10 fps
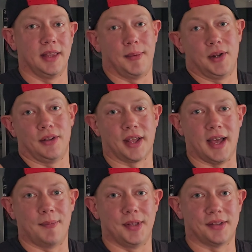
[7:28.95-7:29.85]
let me know in the
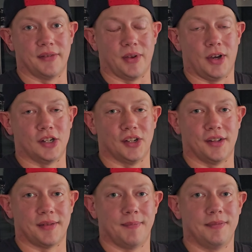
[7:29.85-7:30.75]
comments if you watch
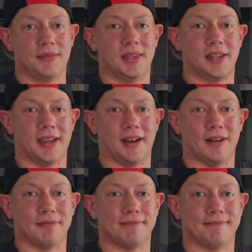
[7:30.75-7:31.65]
this. Take
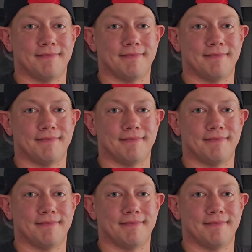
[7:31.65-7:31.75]
care.